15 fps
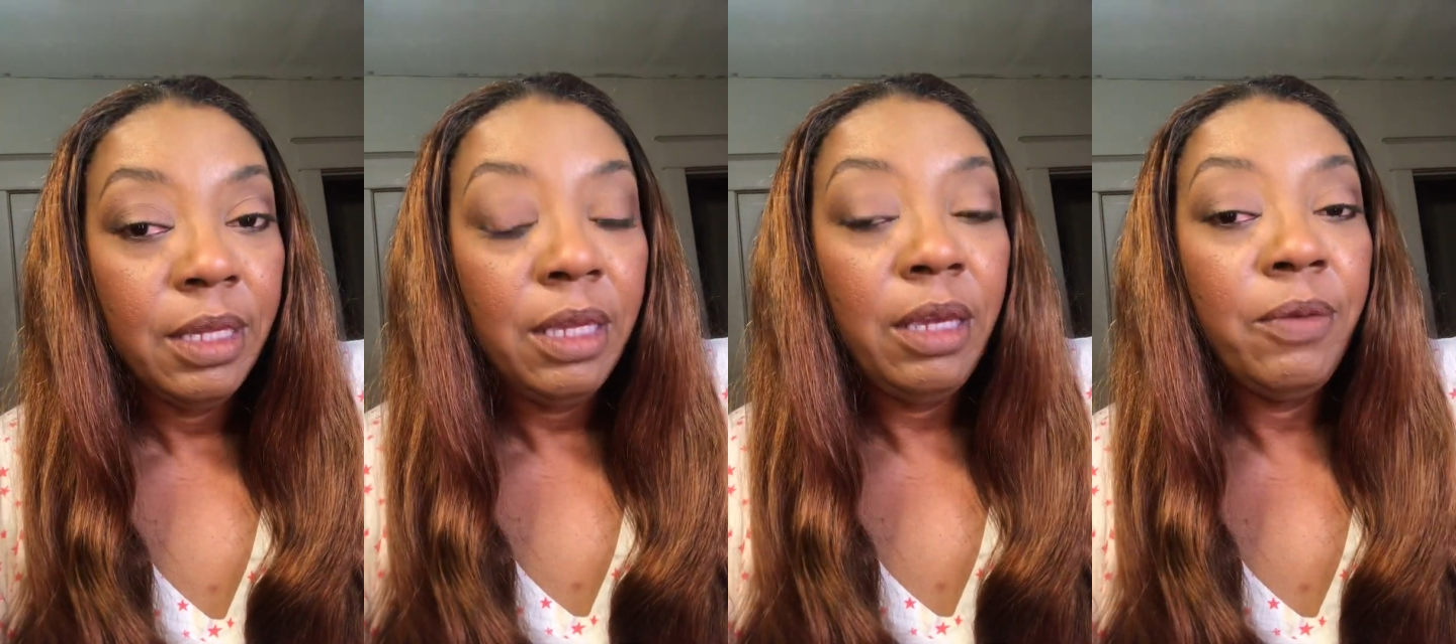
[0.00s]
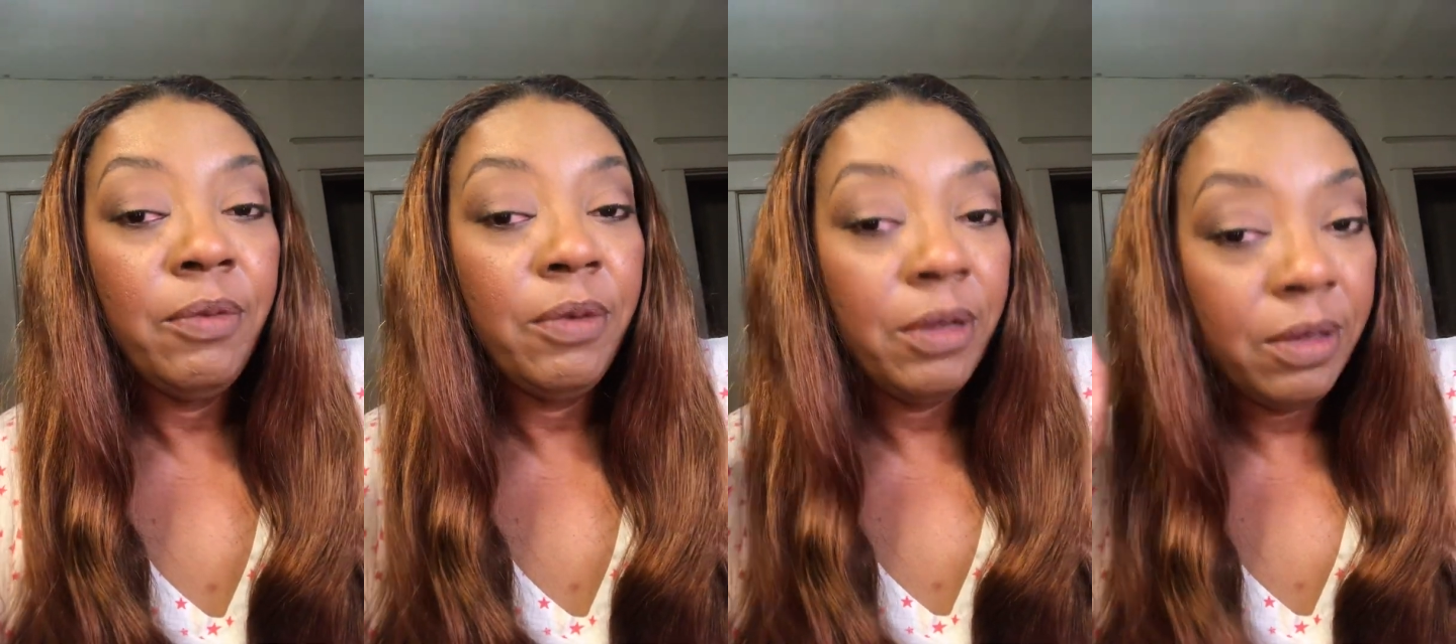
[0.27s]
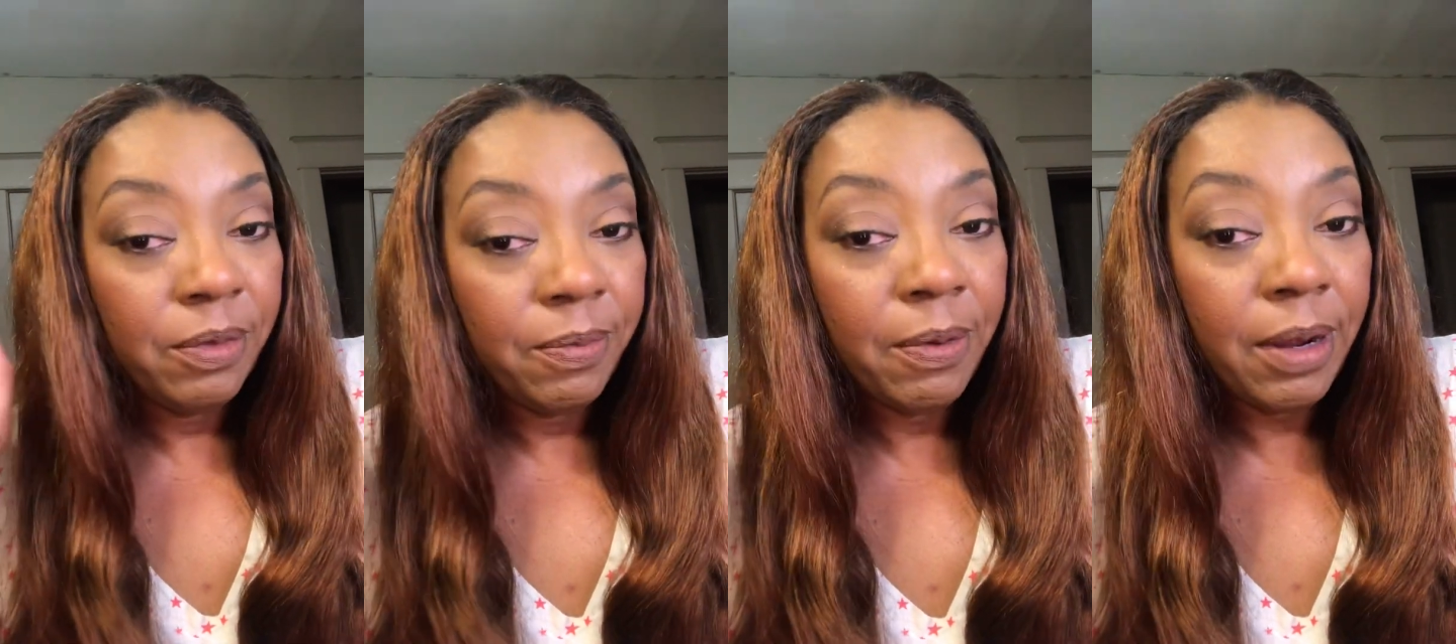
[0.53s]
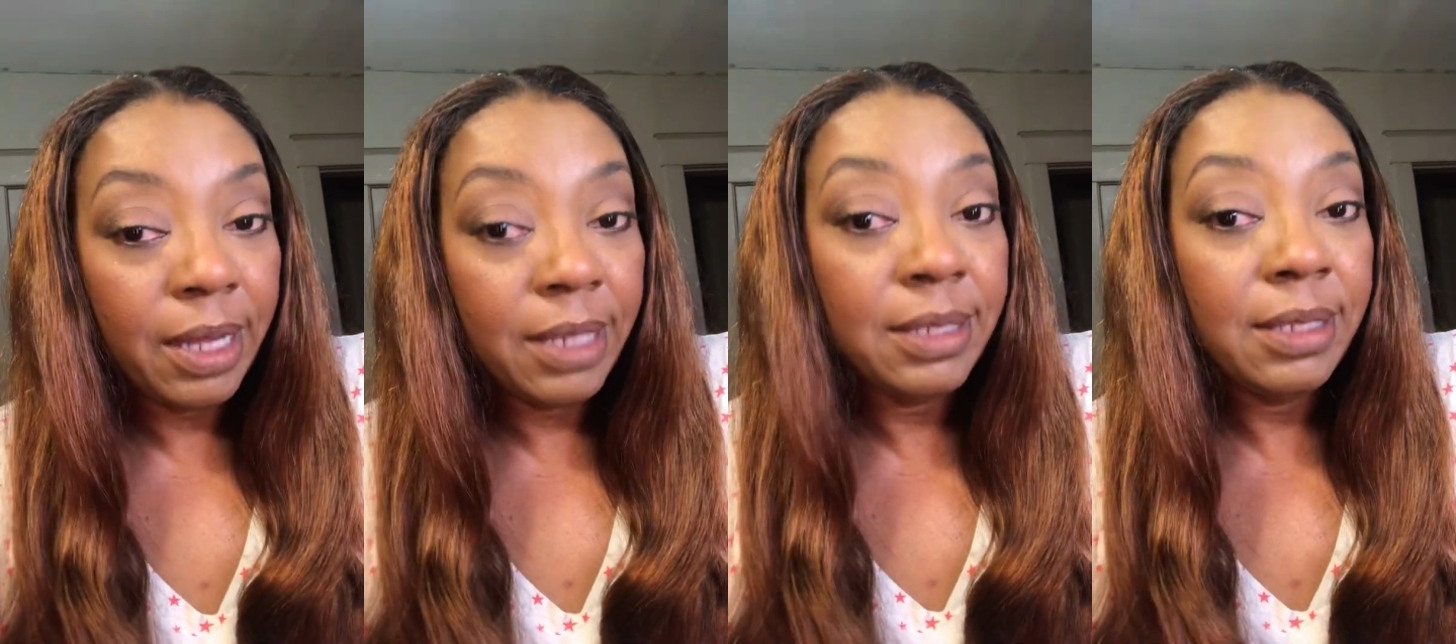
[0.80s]
it would have
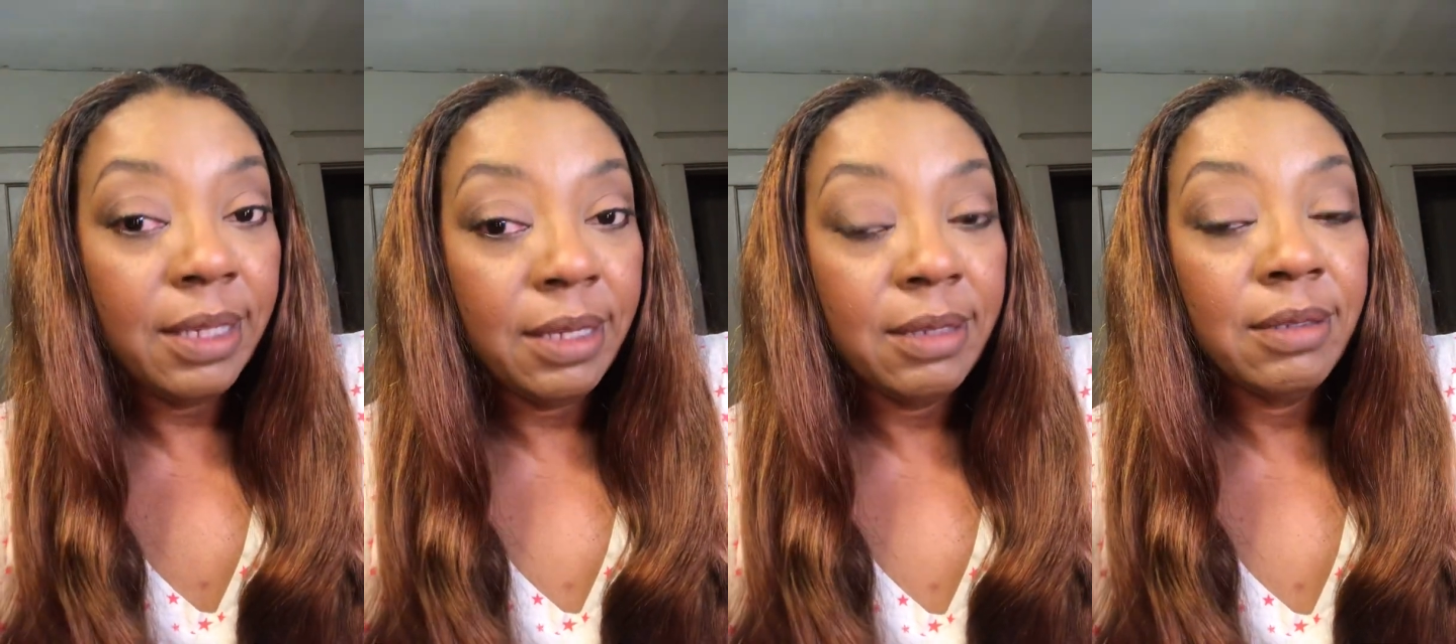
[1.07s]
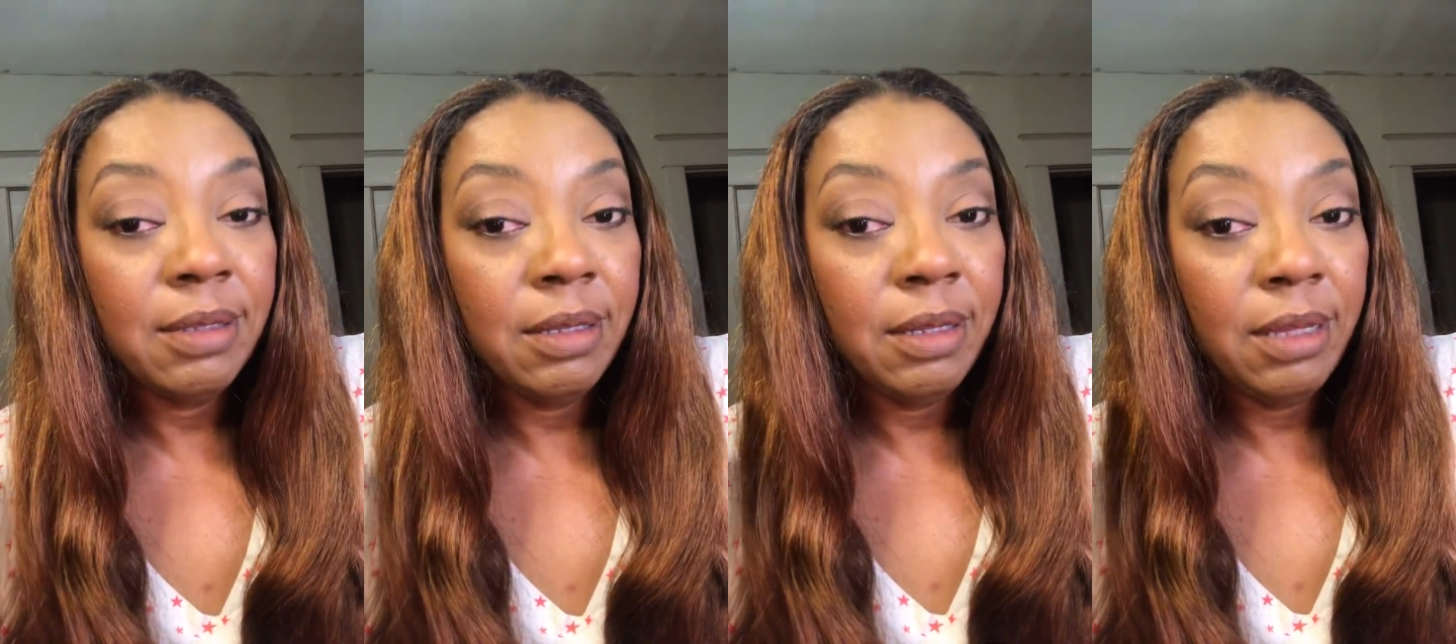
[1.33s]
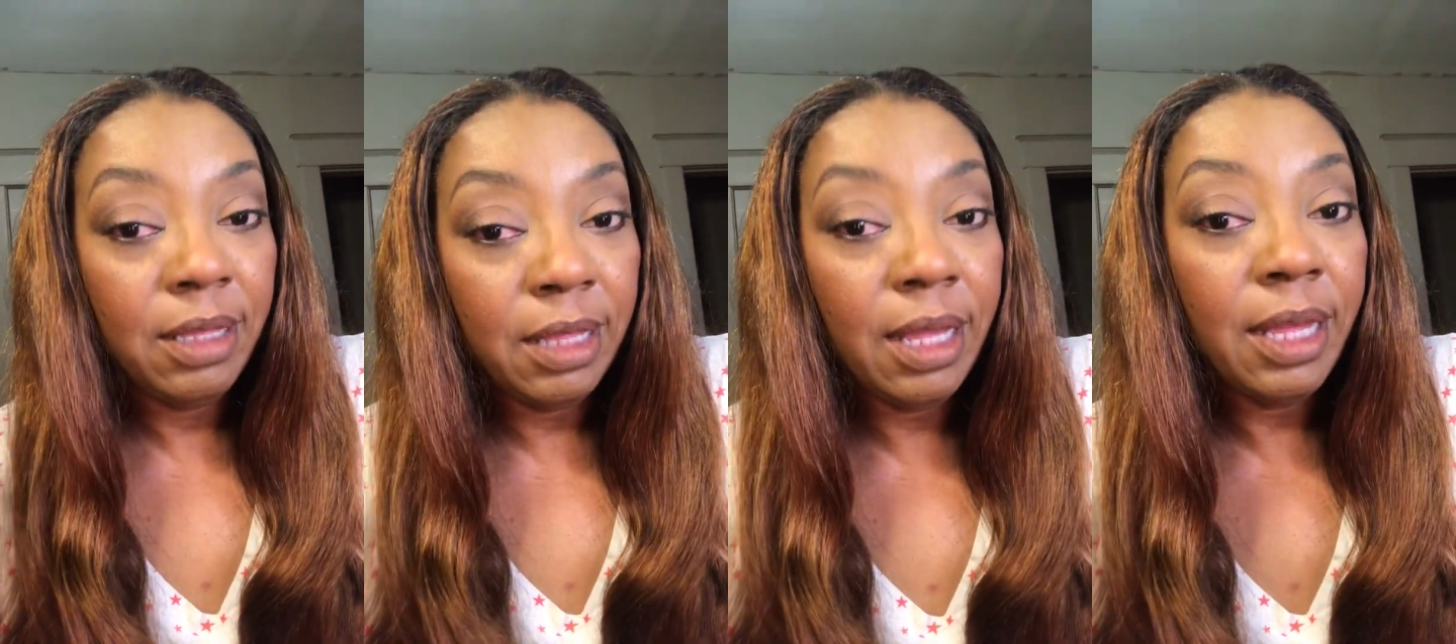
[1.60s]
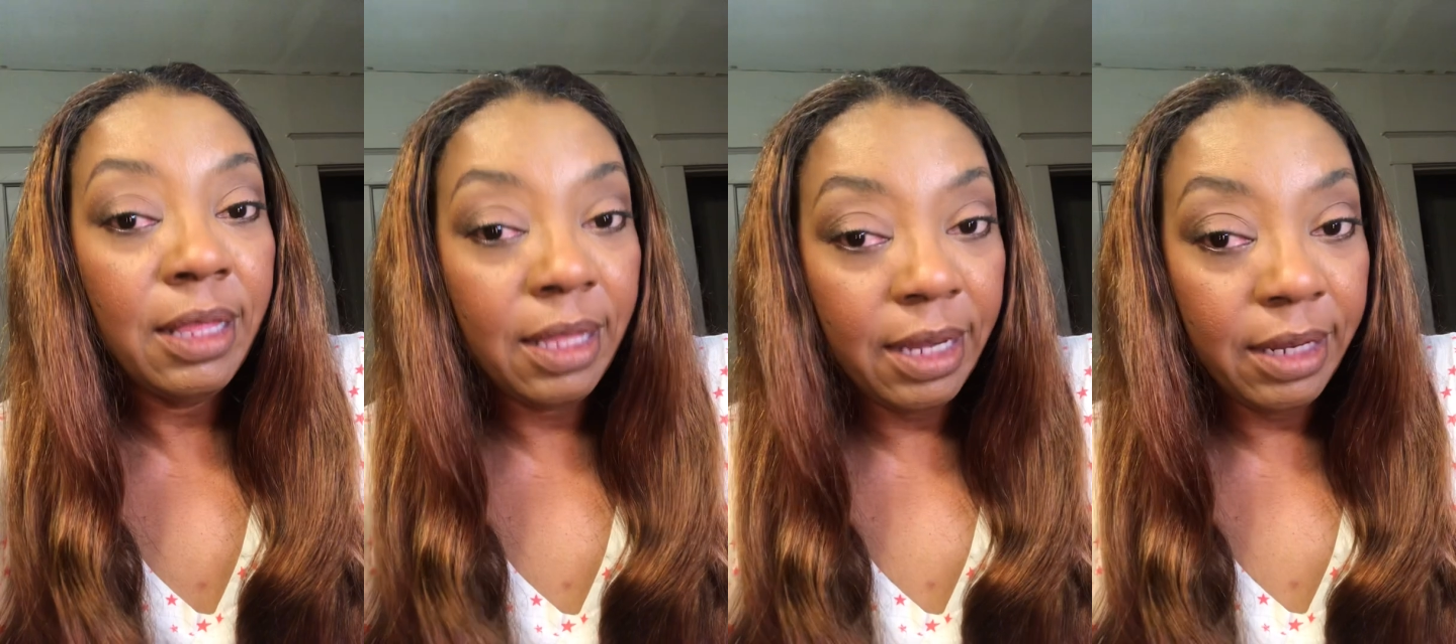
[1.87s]
processed a
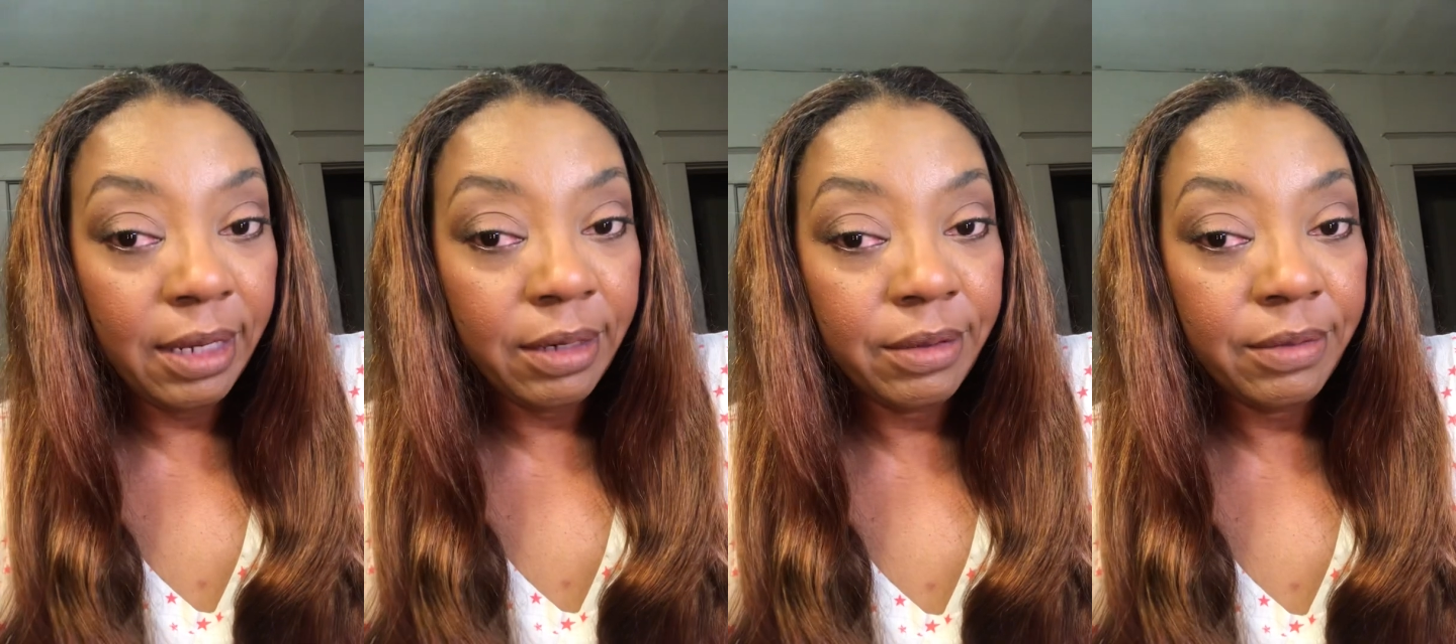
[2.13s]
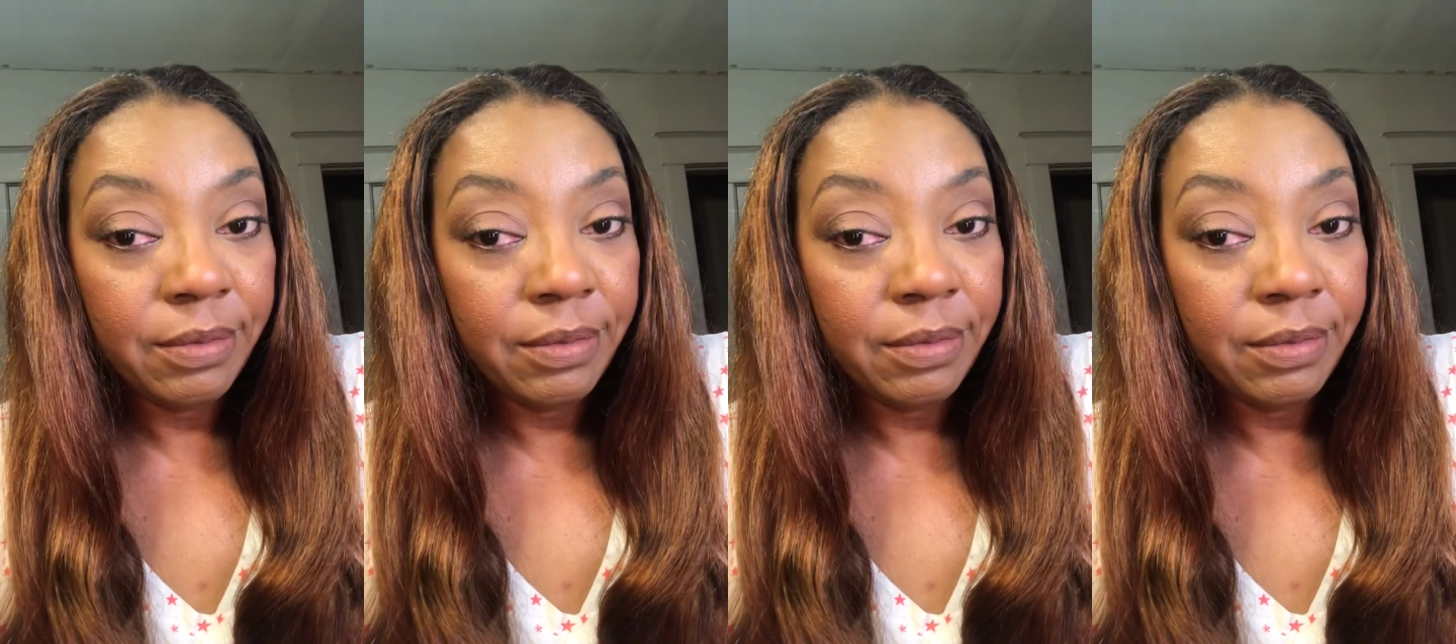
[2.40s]
lot lighter.